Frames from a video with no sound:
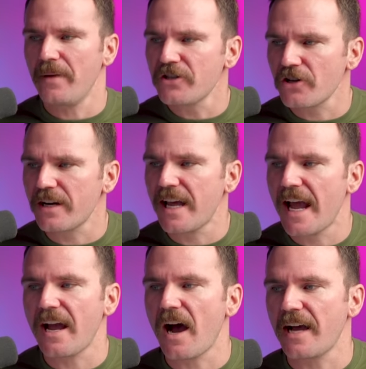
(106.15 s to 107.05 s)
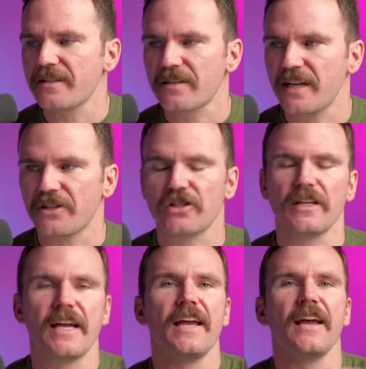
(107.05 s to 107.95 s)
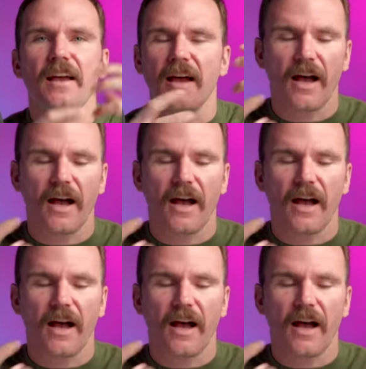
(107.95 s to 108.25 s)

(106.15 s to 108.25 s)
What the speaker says: Midjourney AI is essentially